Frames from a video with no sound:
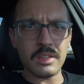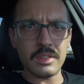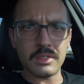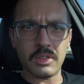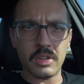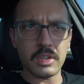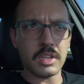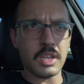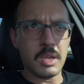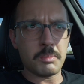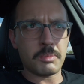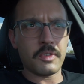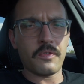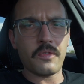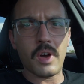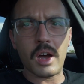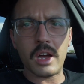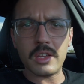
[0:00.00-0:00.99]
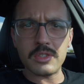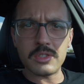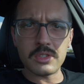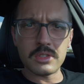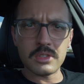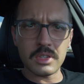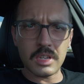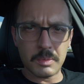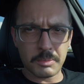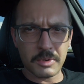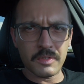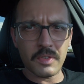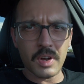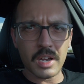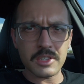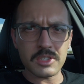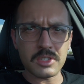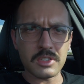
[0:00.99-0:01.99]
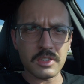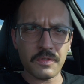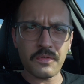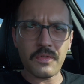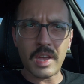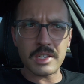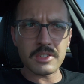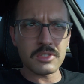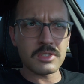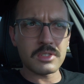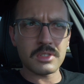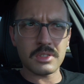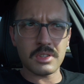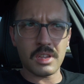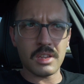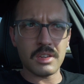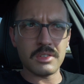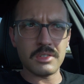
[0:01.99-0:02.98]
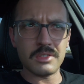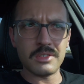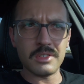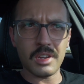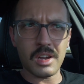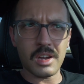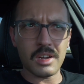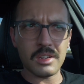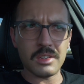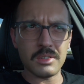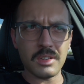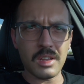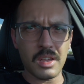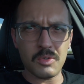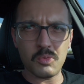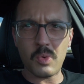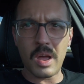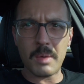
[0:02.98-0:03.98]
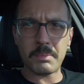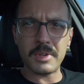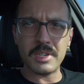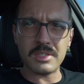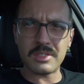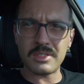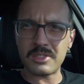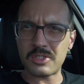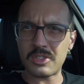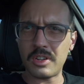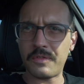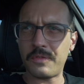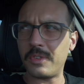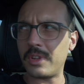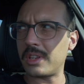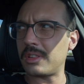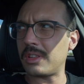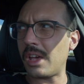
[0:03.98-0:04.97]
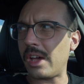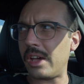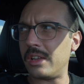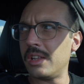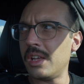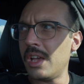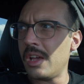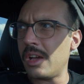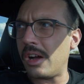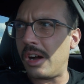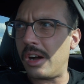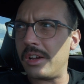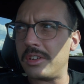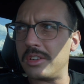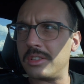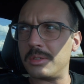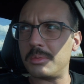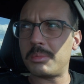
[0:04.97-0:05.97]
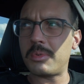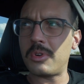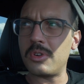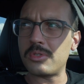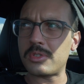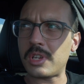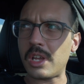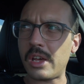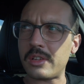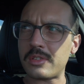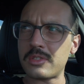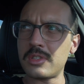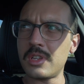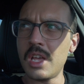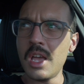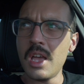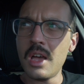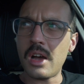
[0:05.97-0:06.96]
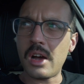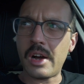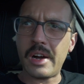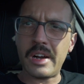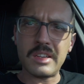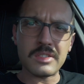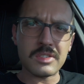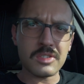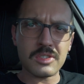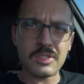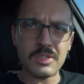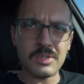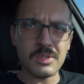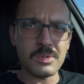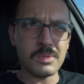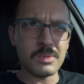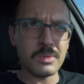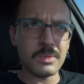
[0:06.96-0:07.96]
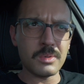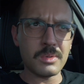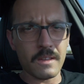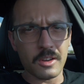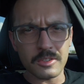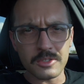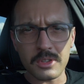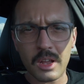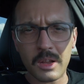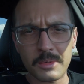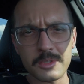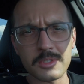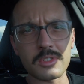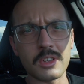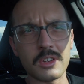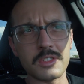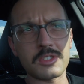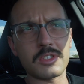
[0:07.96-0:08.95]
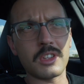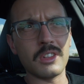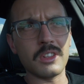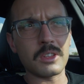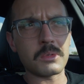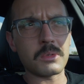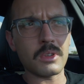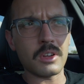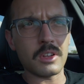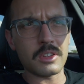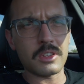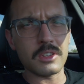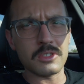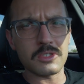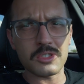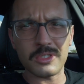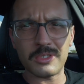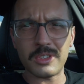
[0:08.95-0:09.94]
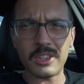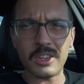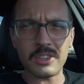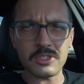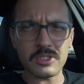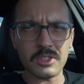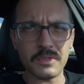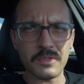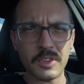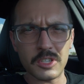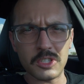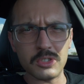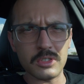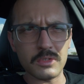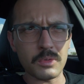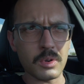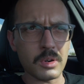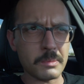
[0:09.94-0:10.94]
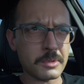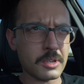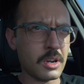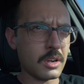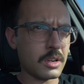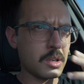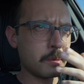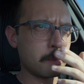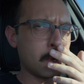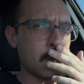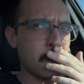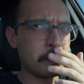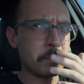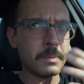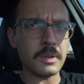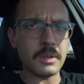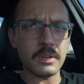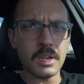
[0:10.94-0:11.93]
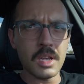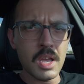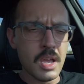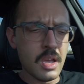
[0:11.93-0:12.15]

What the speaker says: like improvised defense and weapons and stuff like that into the protests. So I was gonna say, like, I can show you guys the video of what I'm talking about, but